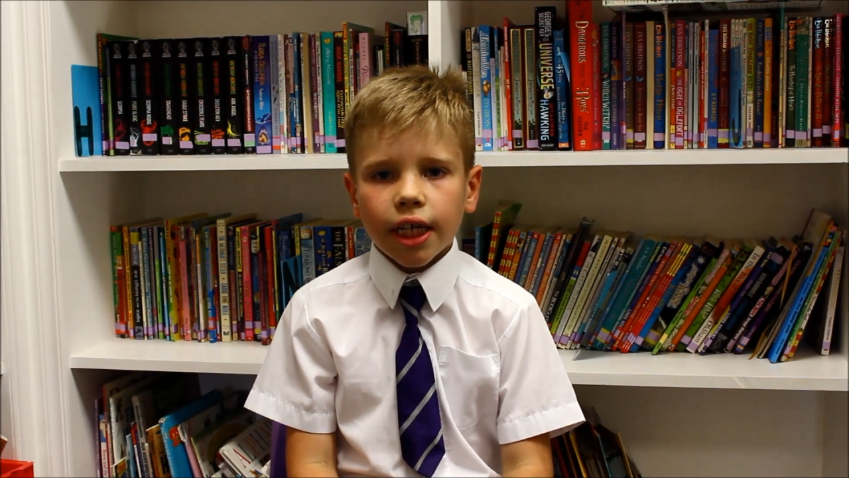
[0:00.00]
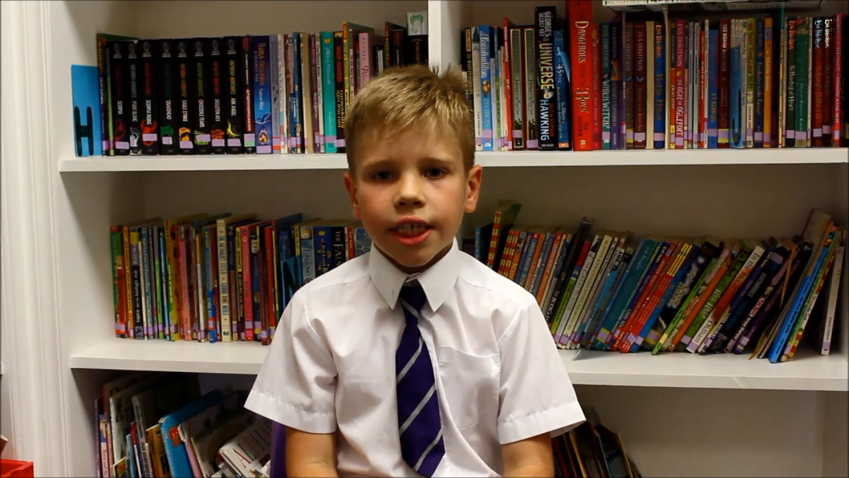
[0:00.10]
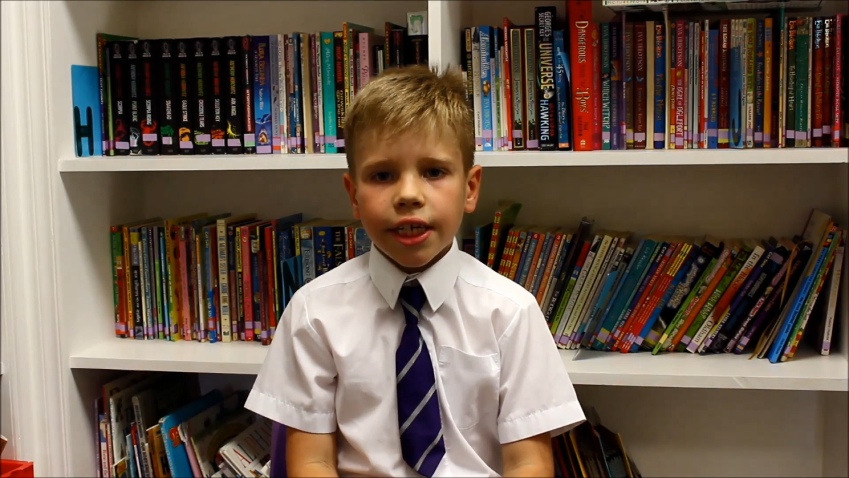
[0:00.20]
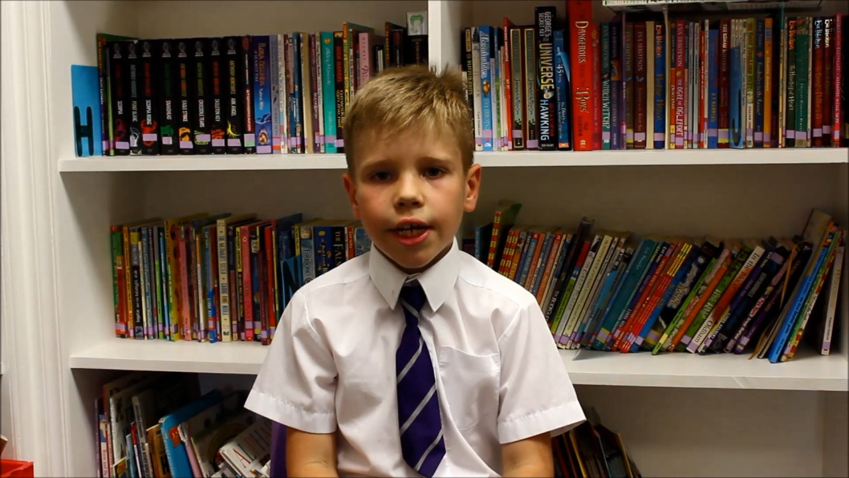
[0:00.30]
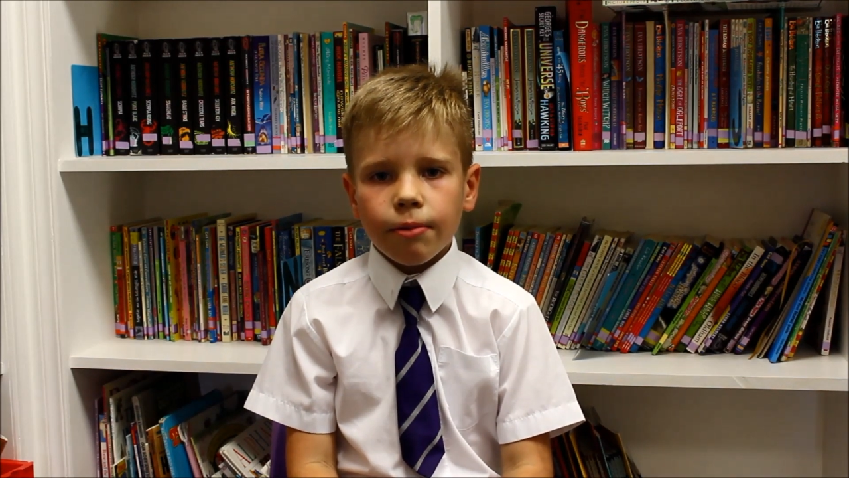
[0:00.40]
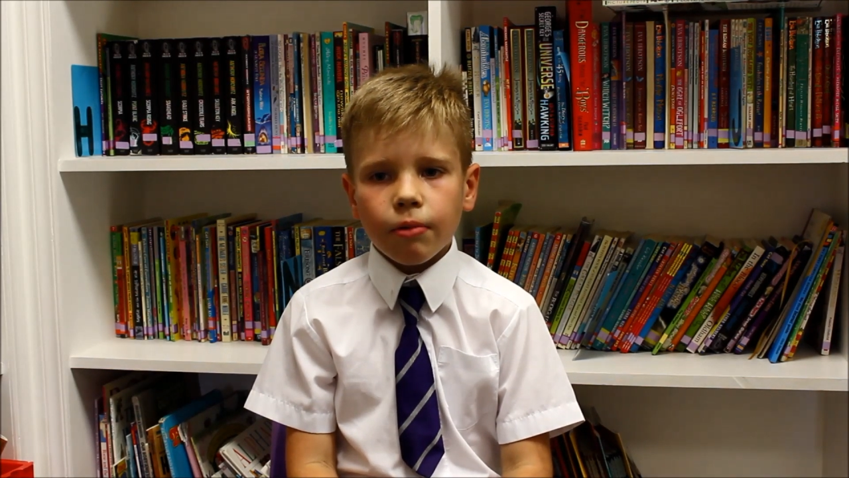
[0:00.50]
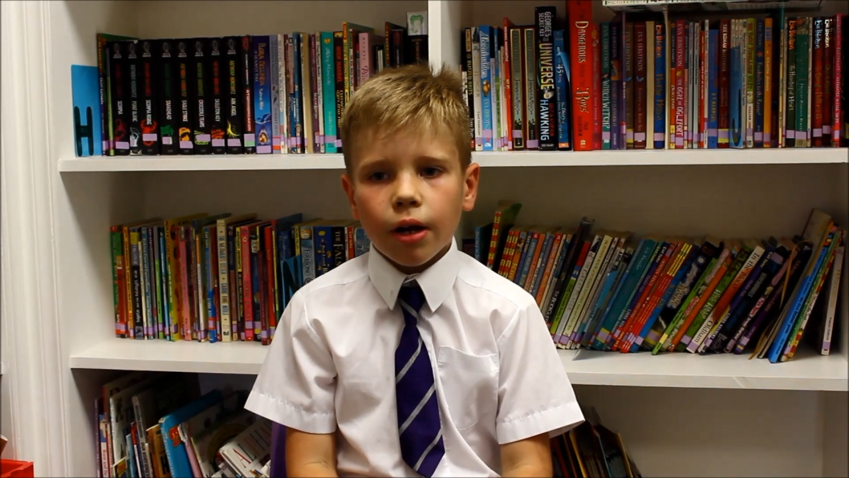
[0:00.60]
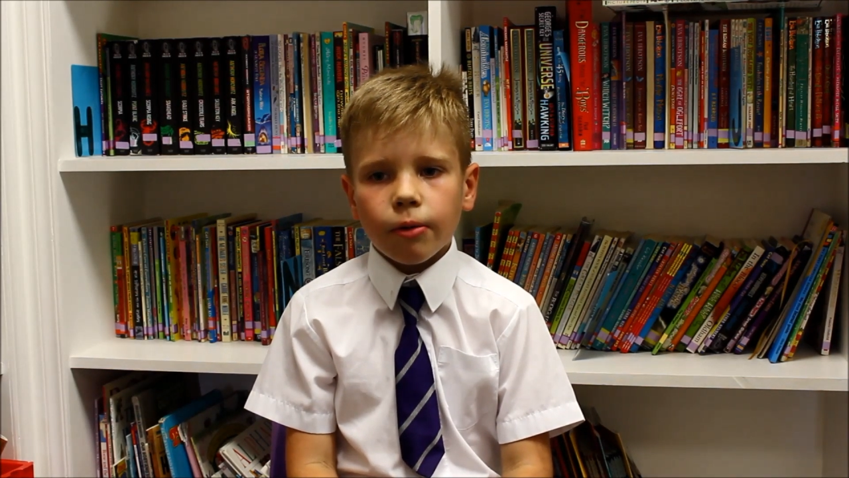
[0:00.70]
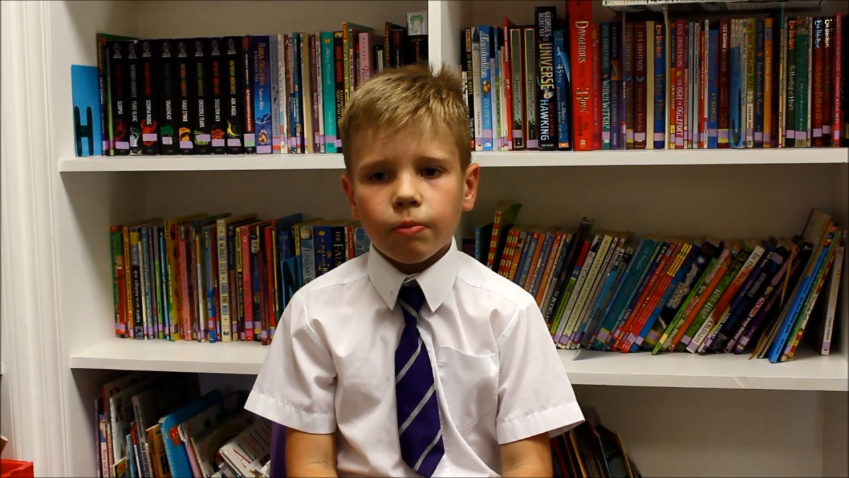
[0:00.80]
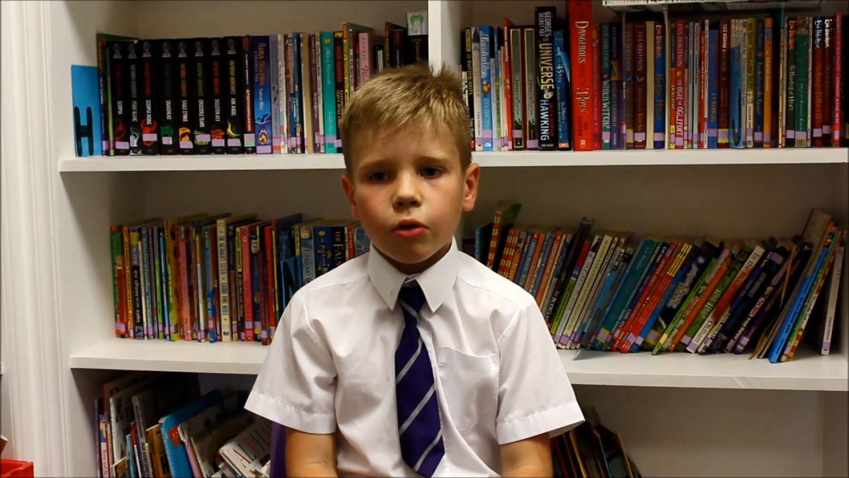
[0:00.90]
in Year
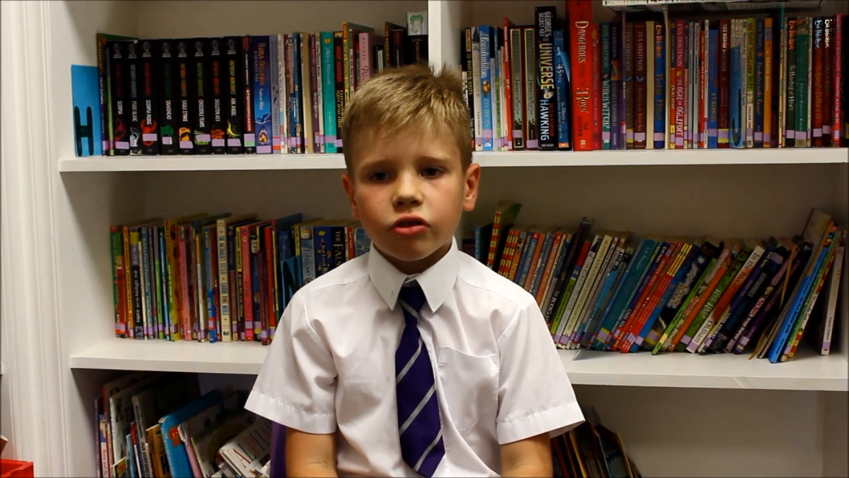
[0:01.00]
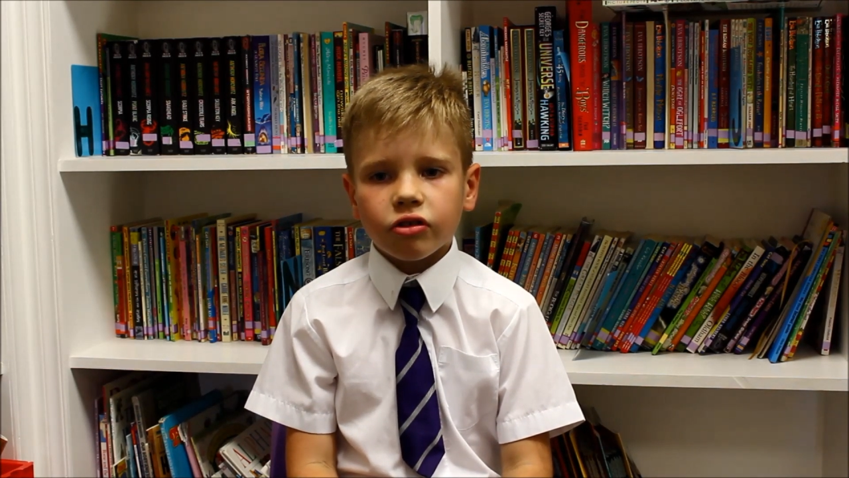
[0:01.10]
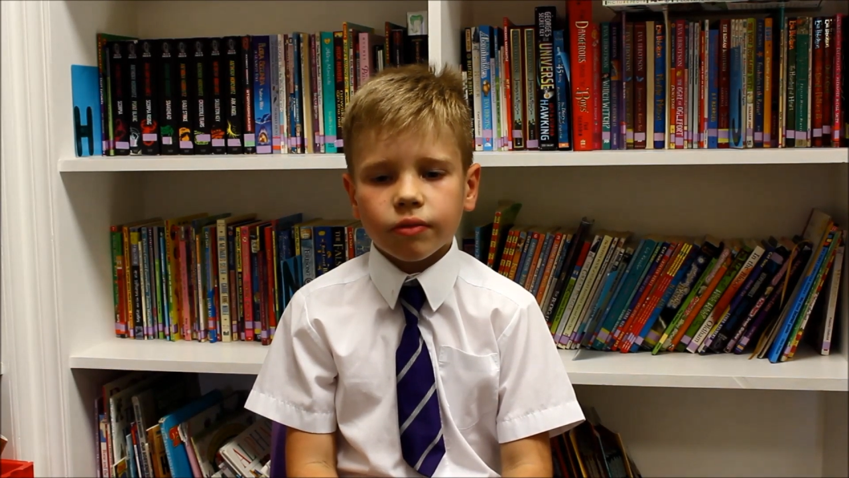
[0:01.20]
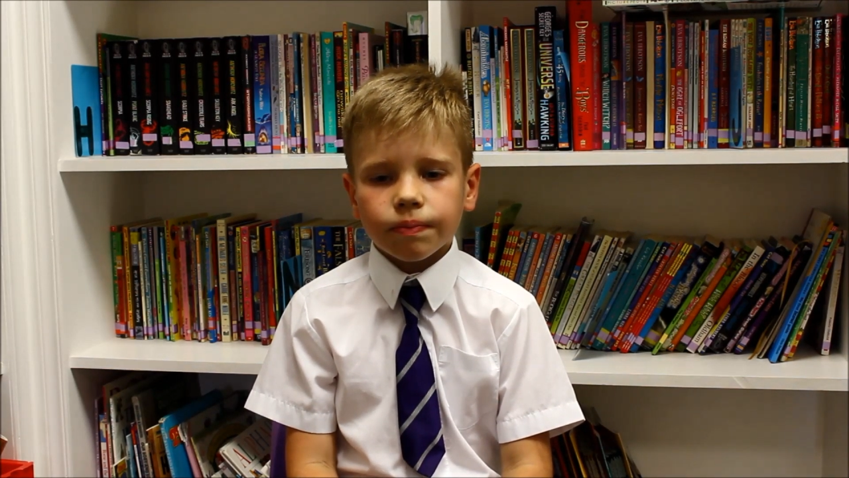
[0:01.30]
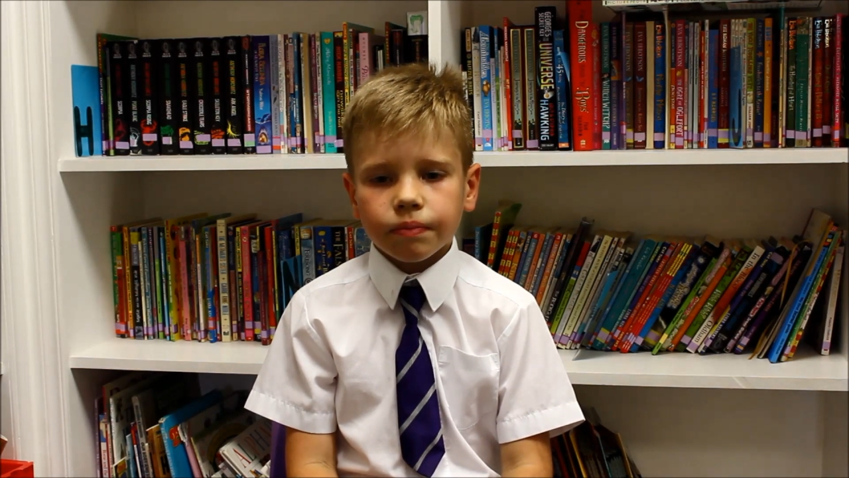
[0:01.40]
1 was